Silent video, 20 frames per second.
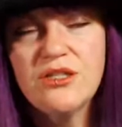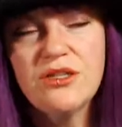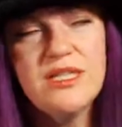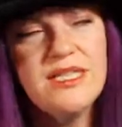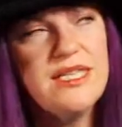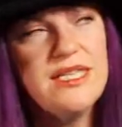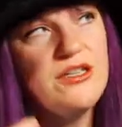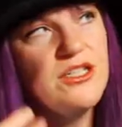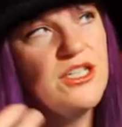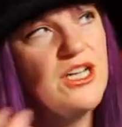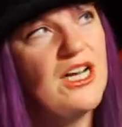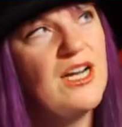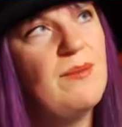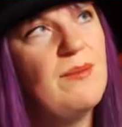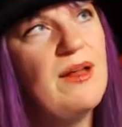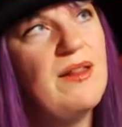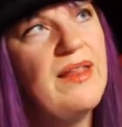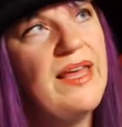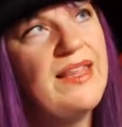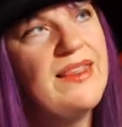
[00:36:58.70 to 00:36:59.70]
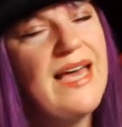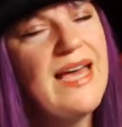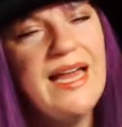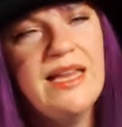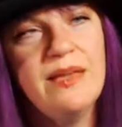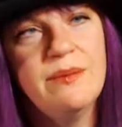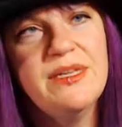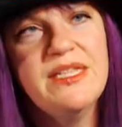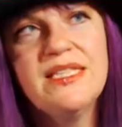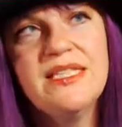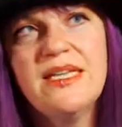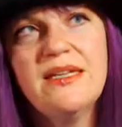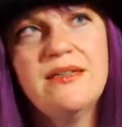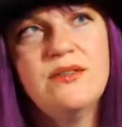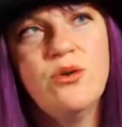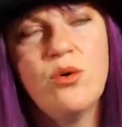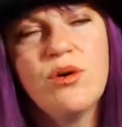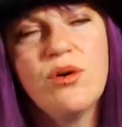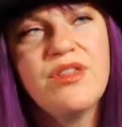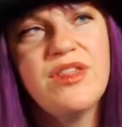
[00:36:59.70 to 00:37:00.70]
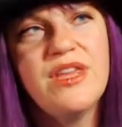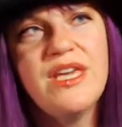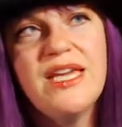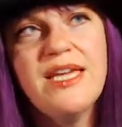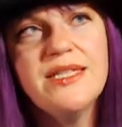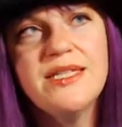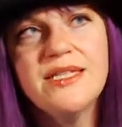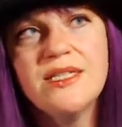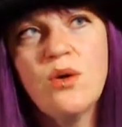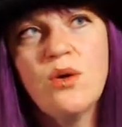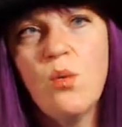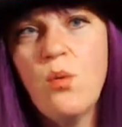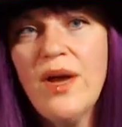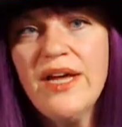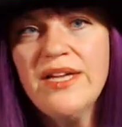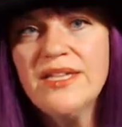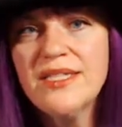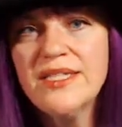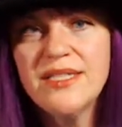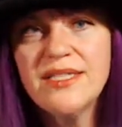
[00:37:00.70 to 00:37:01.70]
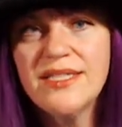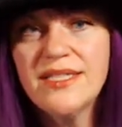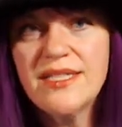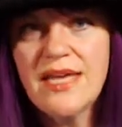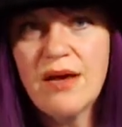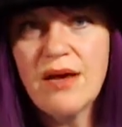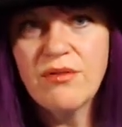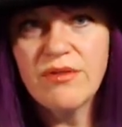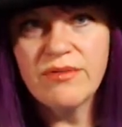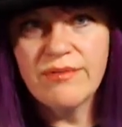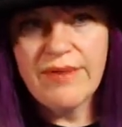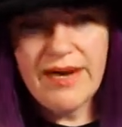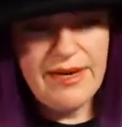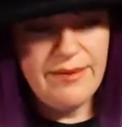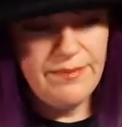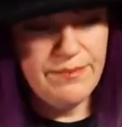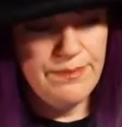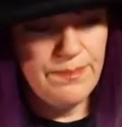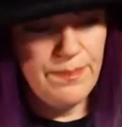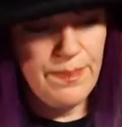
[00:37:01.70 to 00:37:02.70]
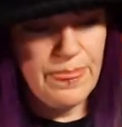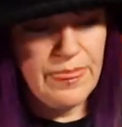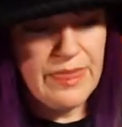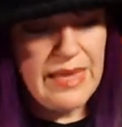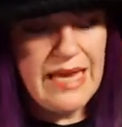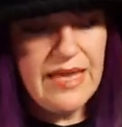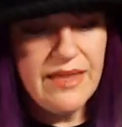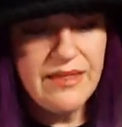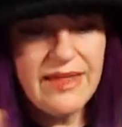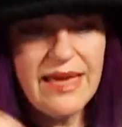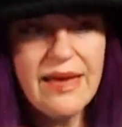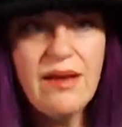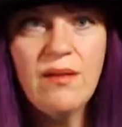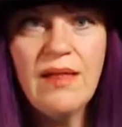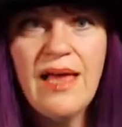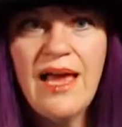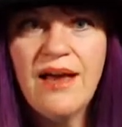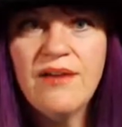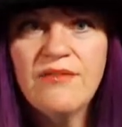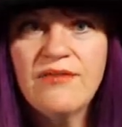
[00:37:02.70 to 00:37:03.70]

let's say you're talking about like the elements, north, east, west, and south, right? They all have